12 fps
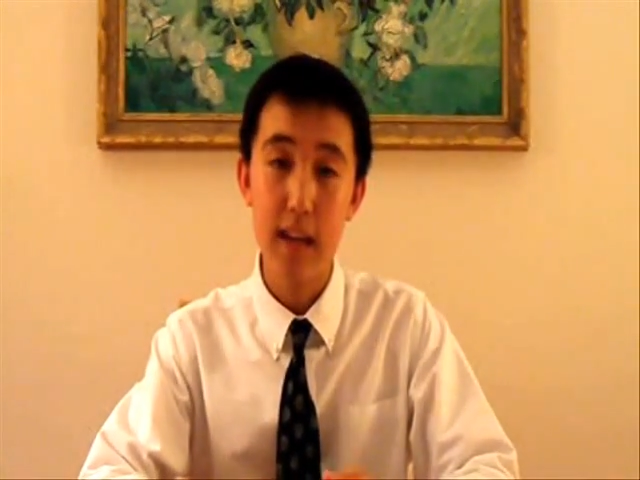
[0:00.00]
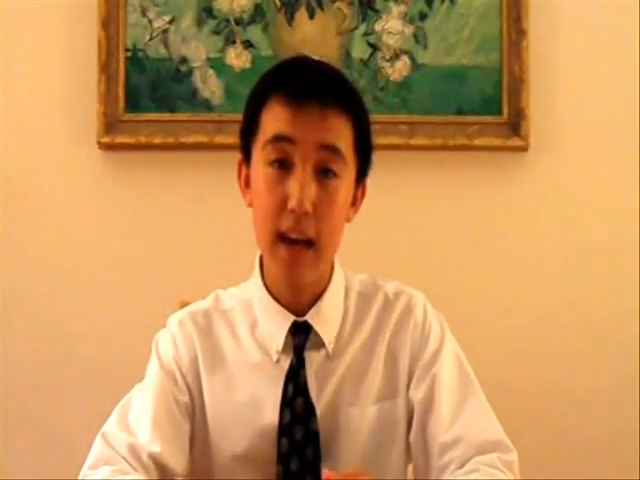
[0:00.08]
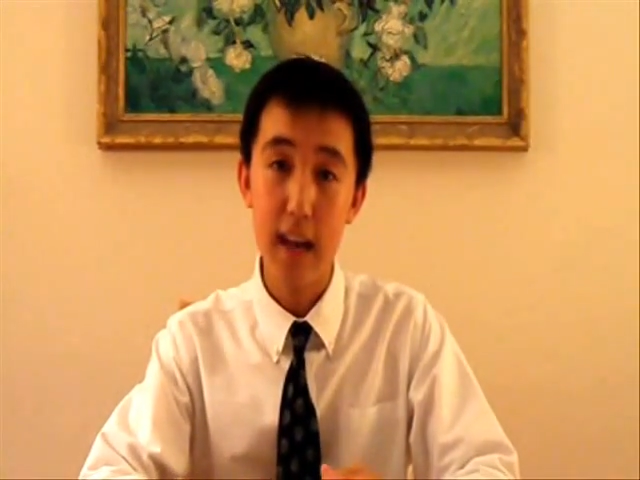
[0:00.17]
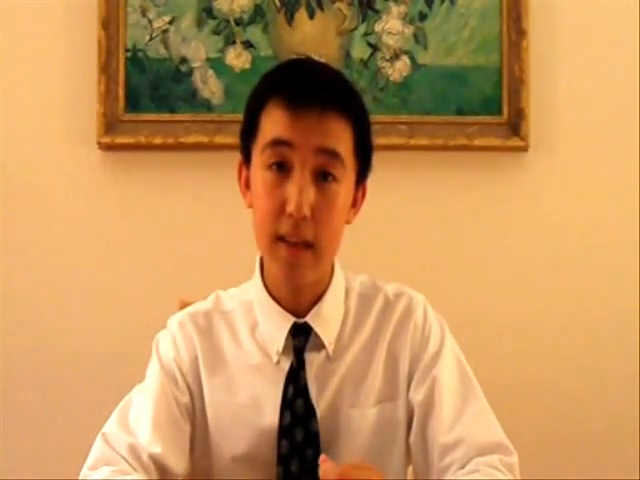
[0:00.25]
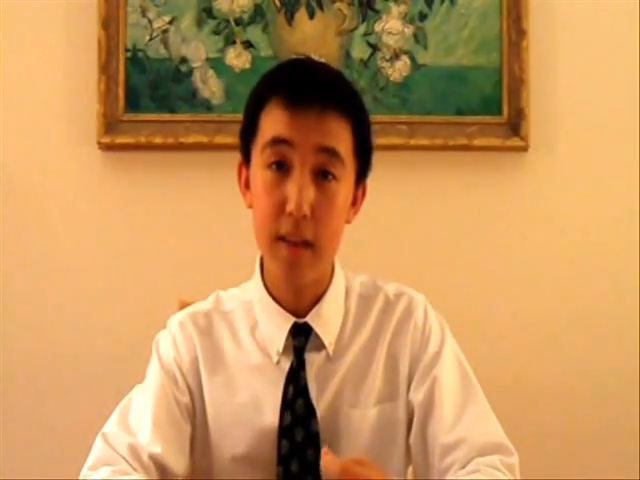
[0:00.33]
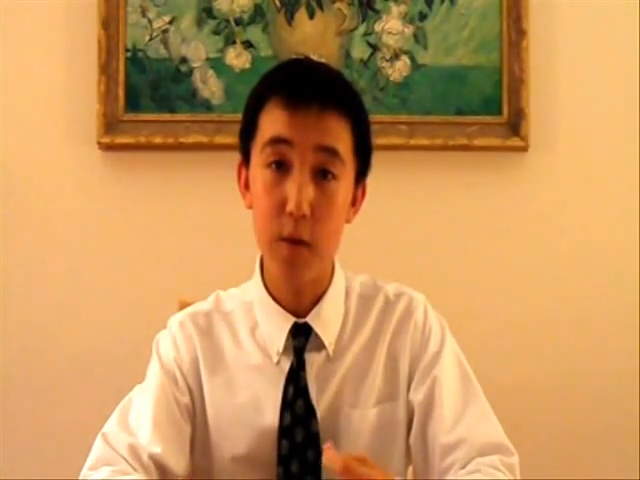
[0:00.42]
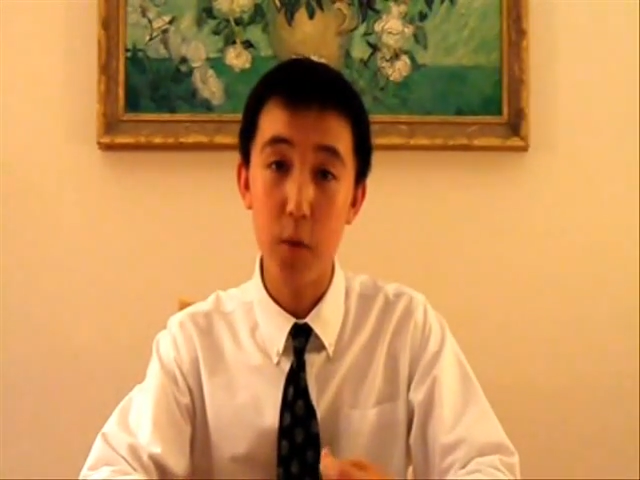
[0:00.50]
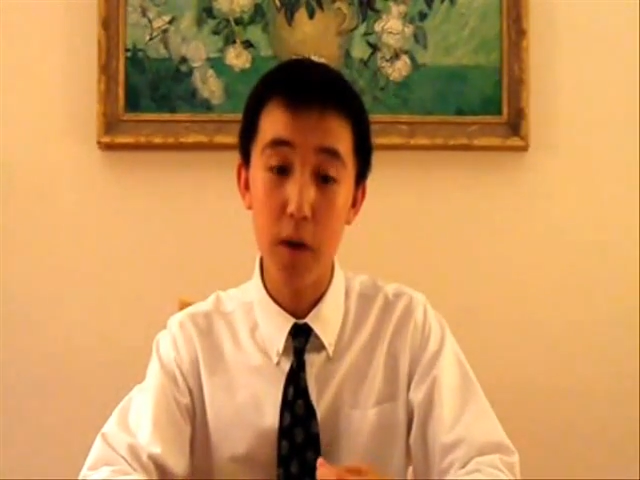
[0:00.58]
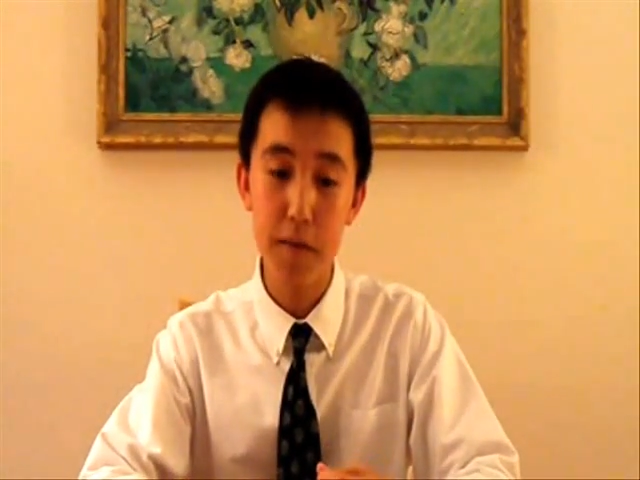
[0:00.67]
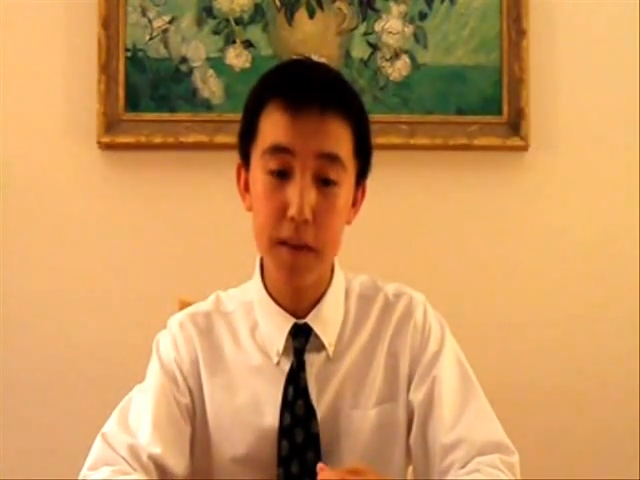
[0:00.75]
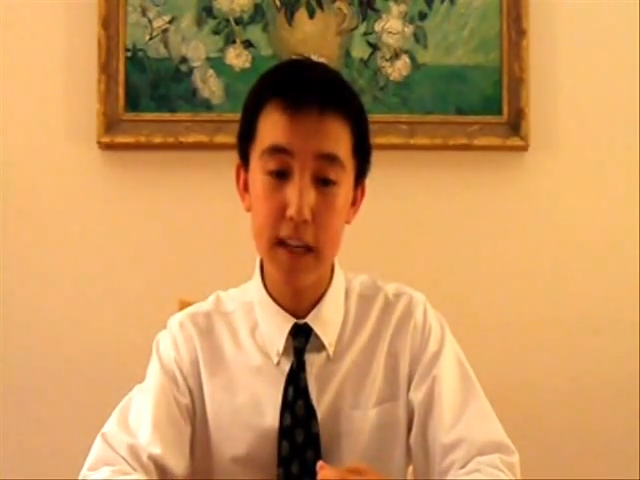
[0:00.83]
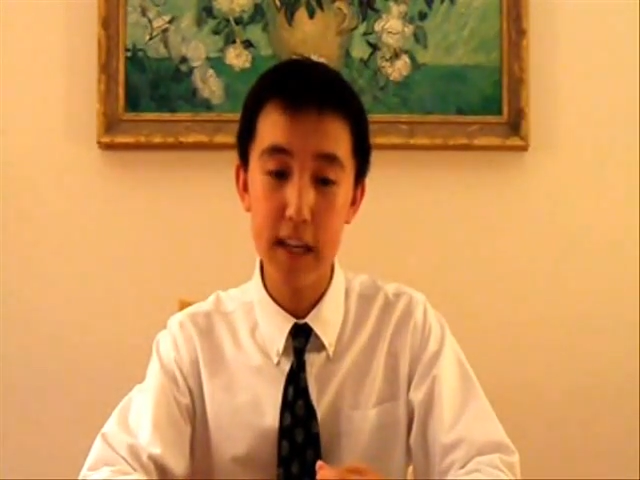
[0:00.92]
Yet, the
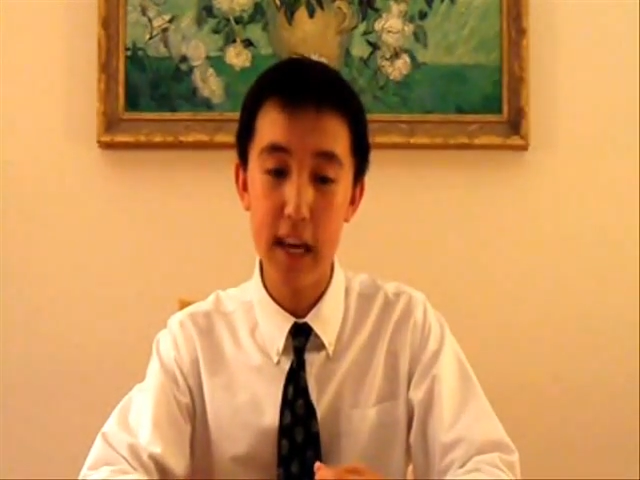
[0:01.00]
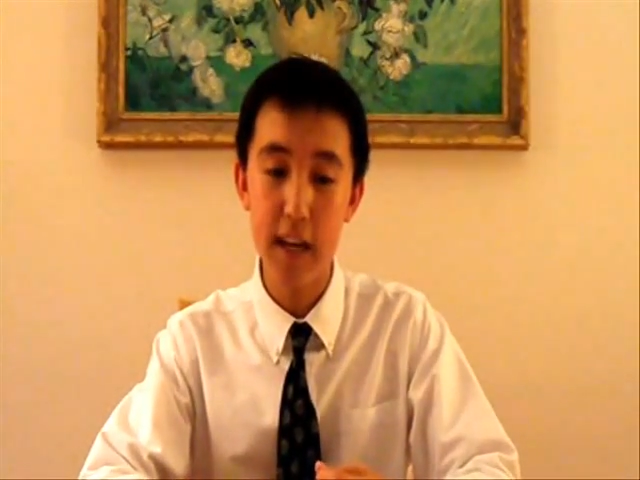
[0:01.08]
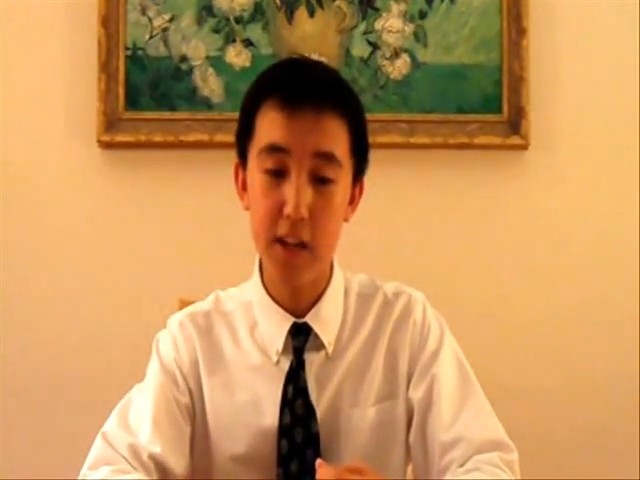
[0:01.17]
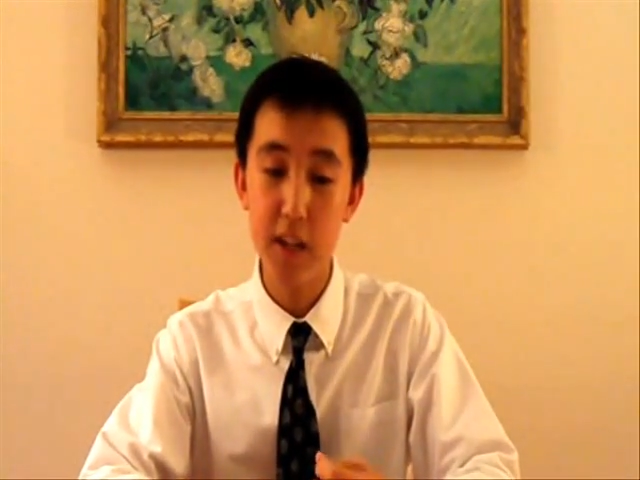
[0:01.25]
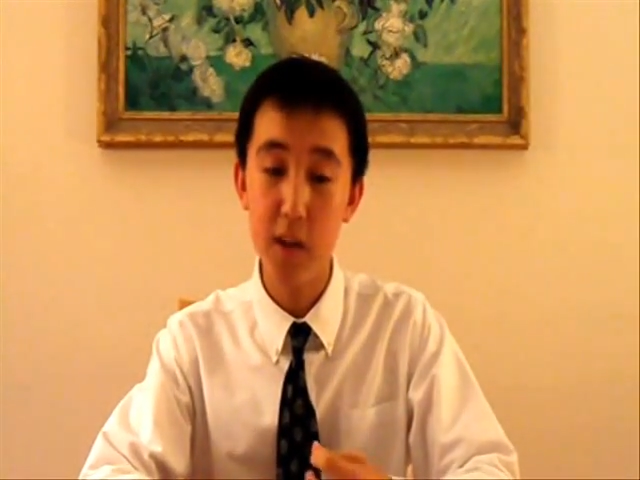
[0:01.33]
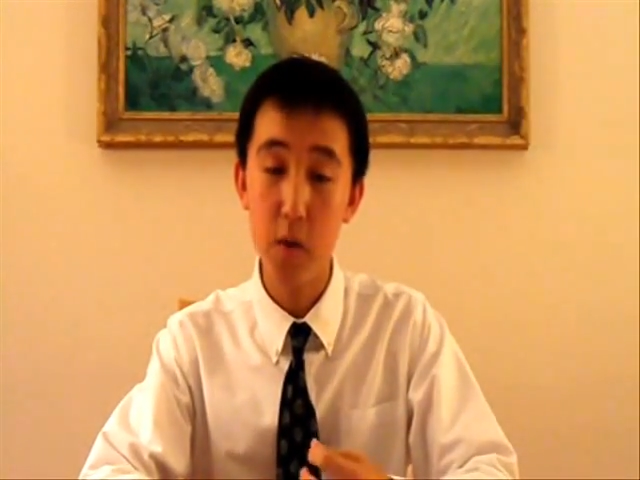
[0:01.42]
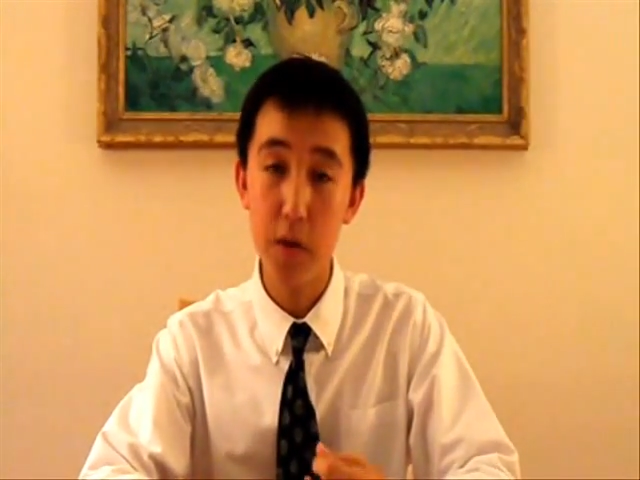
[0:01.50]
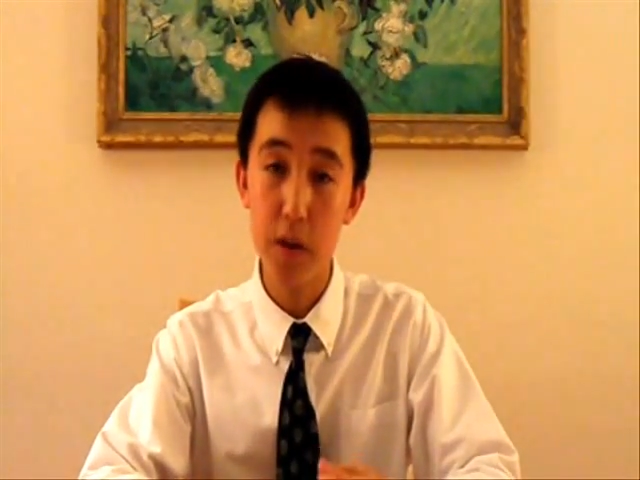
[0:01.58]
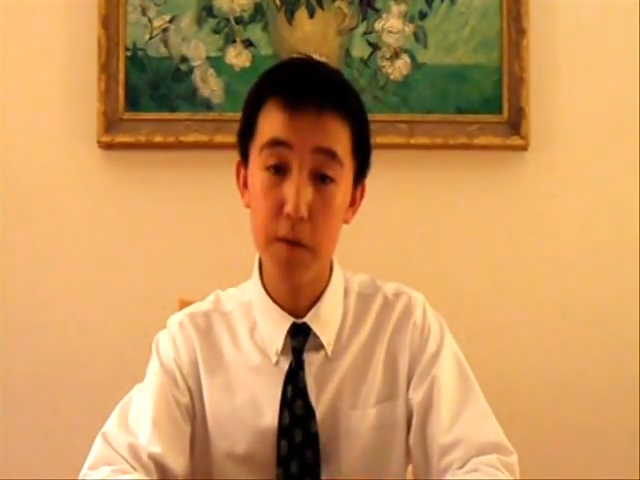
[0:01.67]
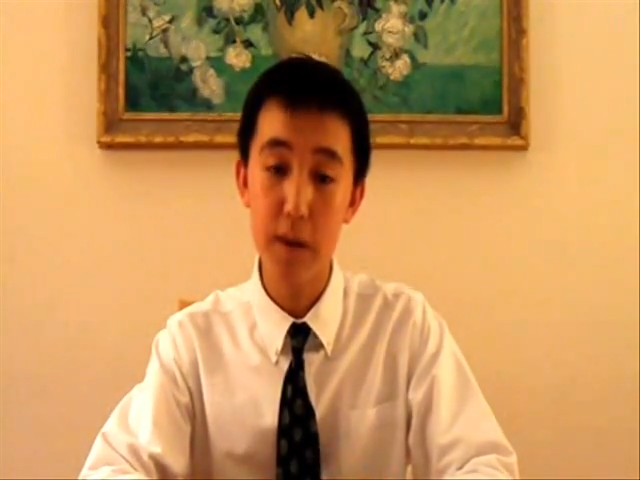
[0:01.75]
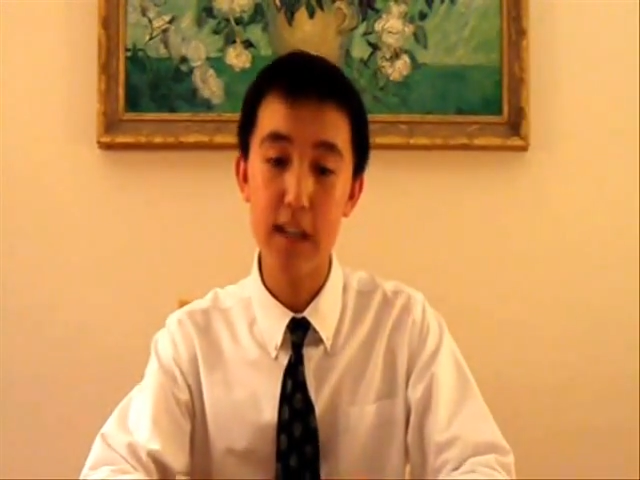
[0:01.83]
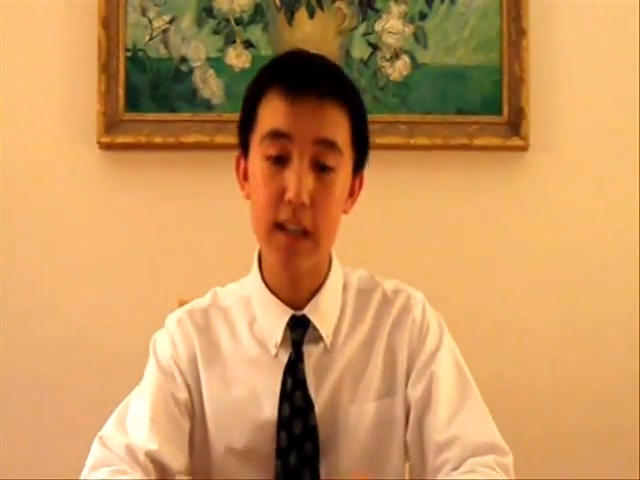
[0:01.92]
12-lead EKG
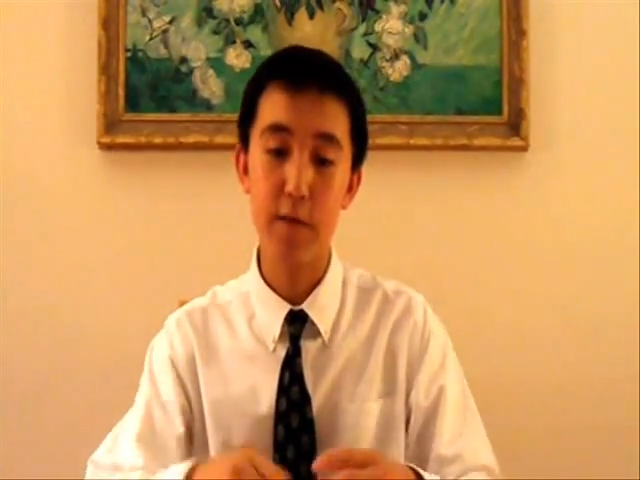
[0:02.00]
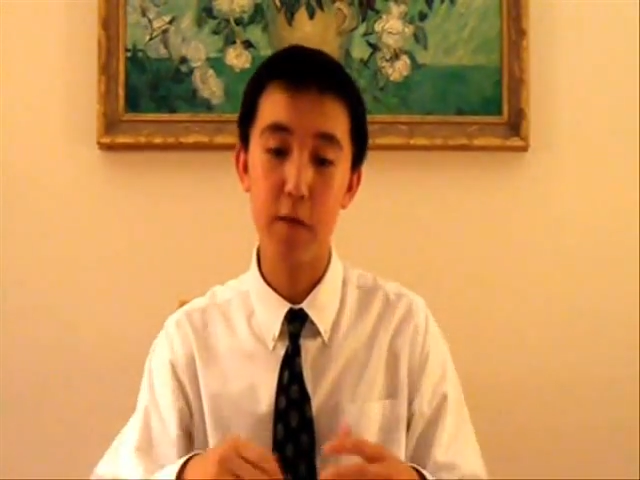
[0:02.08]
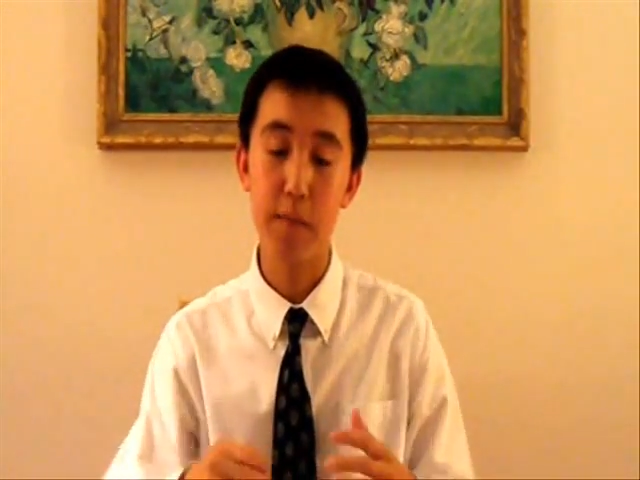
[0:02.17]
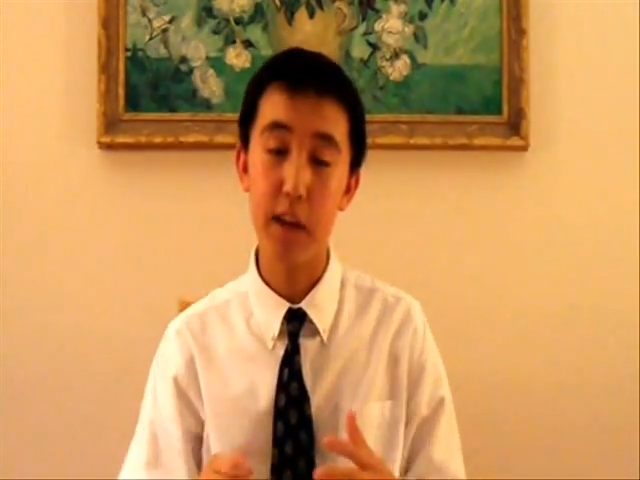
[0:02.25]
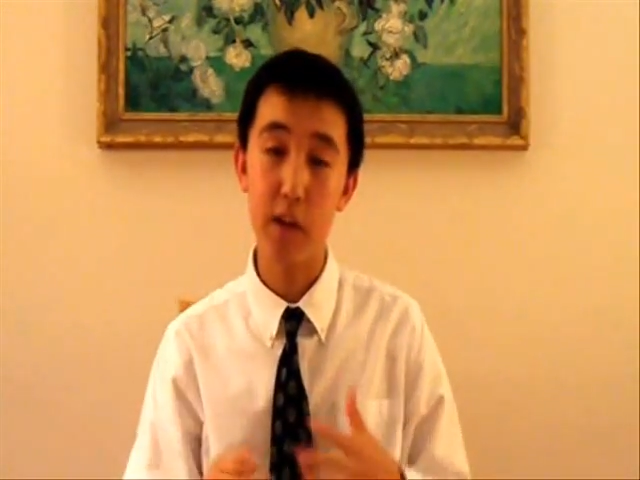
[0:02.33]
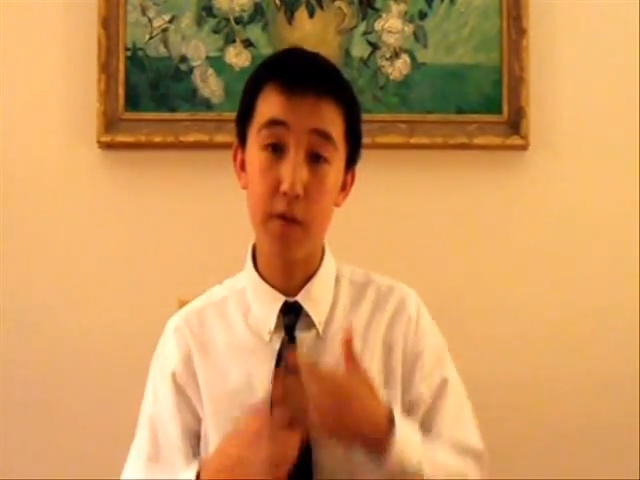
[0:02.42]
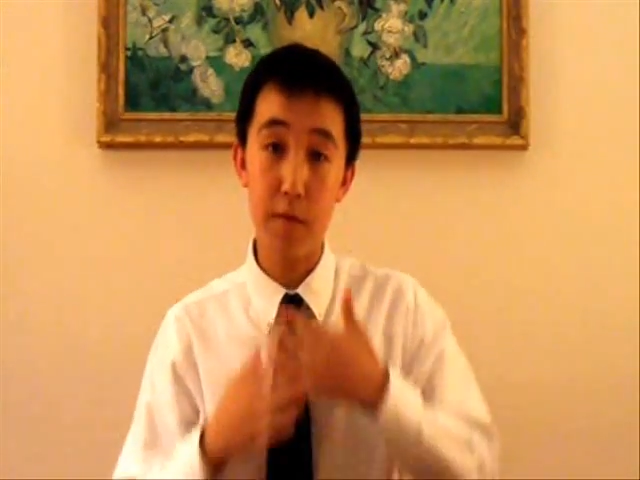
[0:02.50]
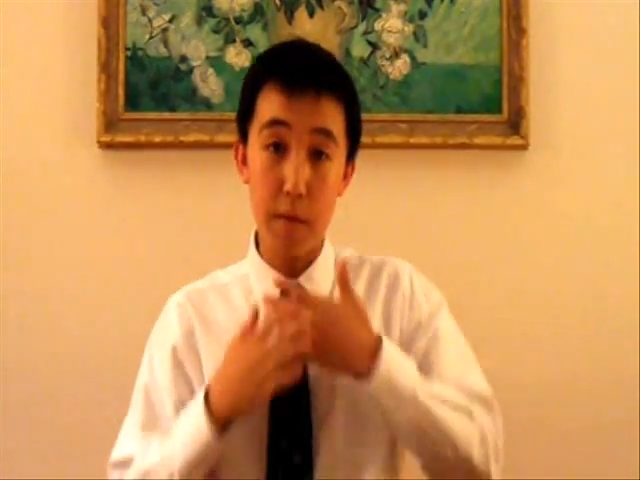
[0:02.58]
only reads information